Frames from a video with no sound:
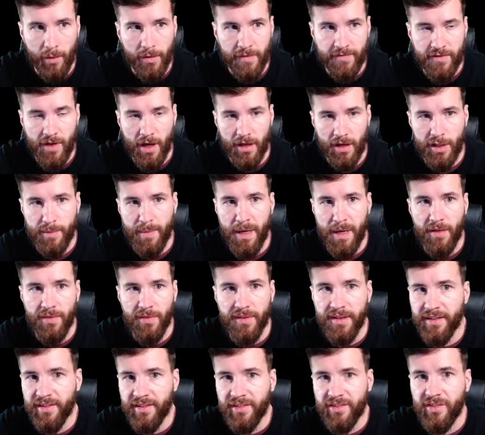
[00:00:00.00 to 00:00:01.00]
We've talked about
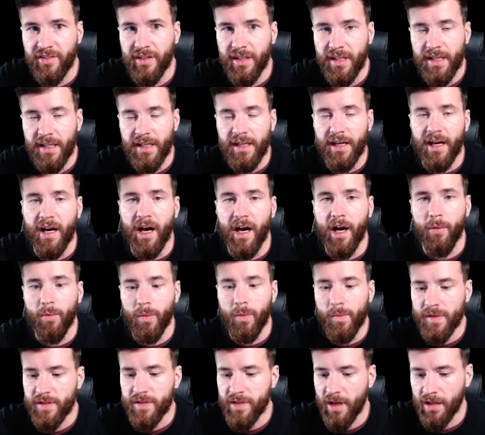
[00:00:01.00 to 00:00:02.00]
this
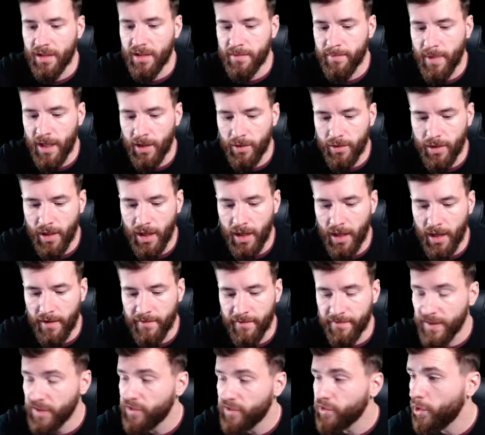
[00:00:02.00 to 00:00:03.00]
when we talked
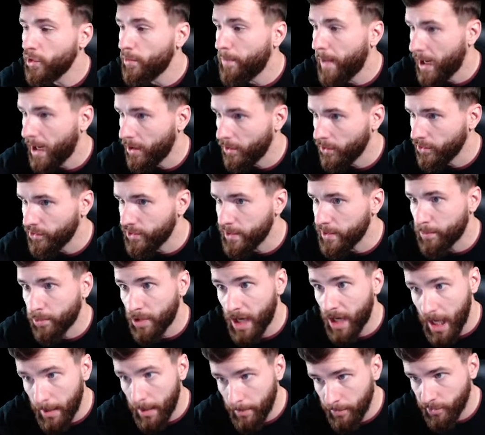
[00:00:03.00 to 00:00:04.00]
about fiscal policy,
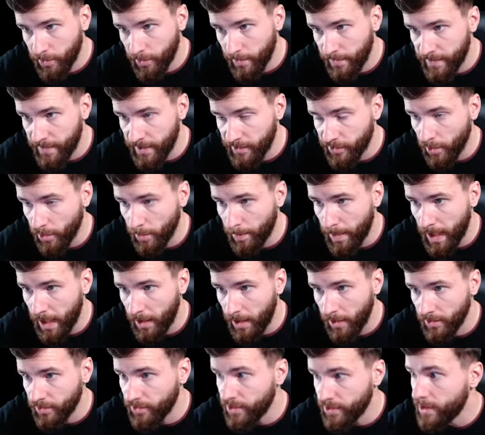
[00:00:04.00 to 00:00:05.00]
problems with fiscal
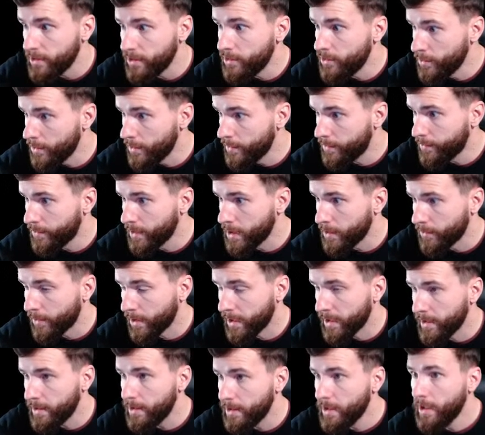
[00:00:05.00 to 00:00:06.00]
policy in Unit 3,
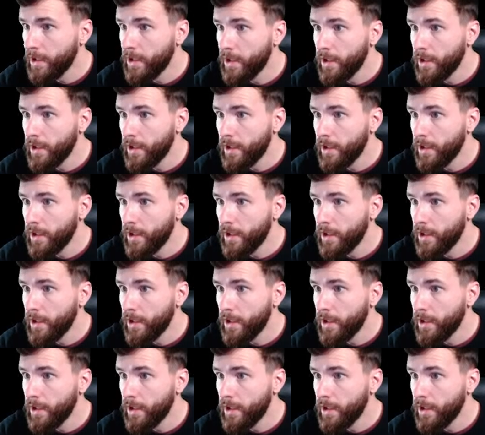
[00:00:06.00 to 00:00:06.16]
right?